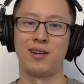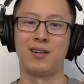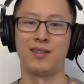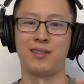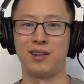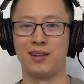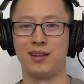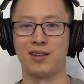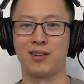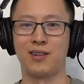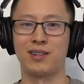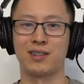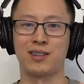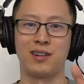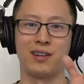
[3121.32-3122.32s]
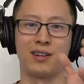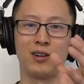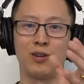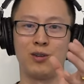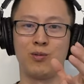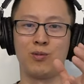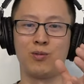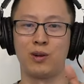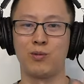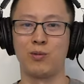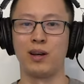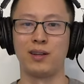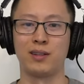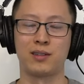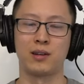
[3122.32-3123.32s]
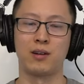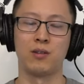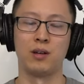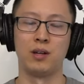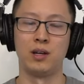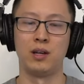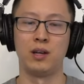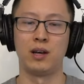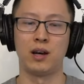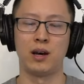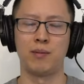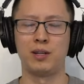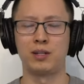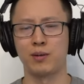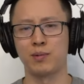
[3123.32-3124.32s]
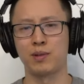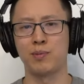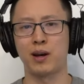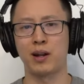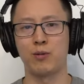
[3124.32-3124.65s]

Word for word: than the other, it's going to go one way. So um, in terms of body